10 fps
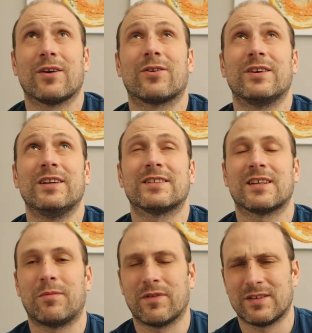gonna hear
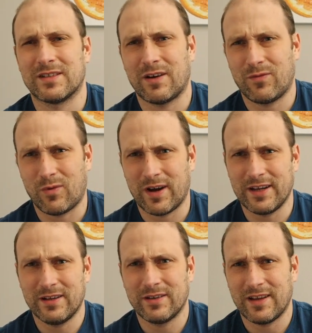some of the stuff,
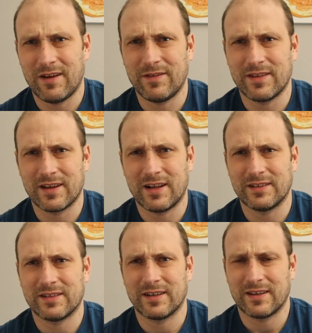why everything
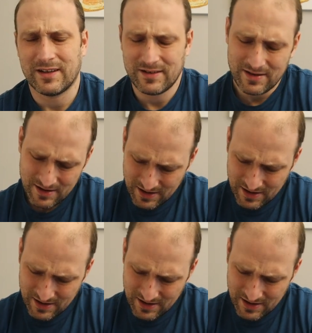else like that.